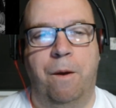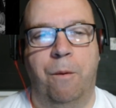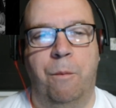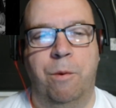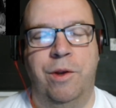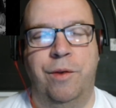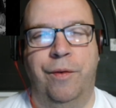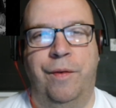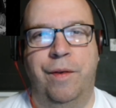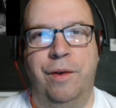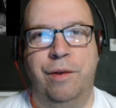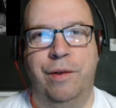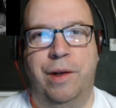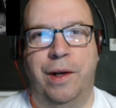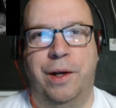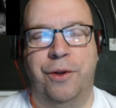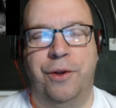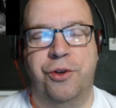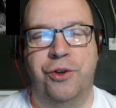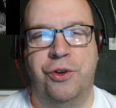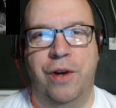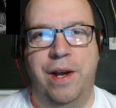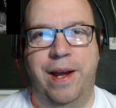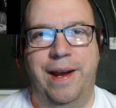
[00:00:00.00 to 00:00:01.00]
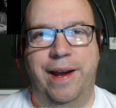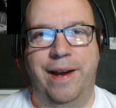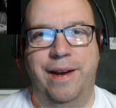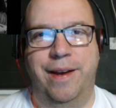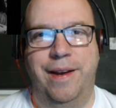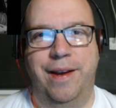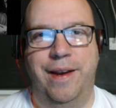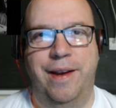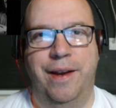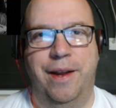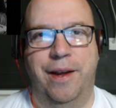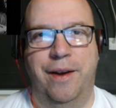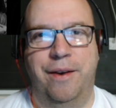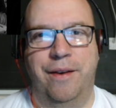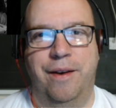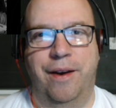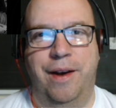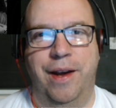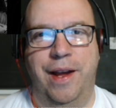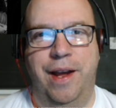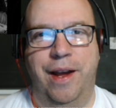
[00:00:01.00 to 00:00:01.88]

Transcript: which feels like a treat. You know,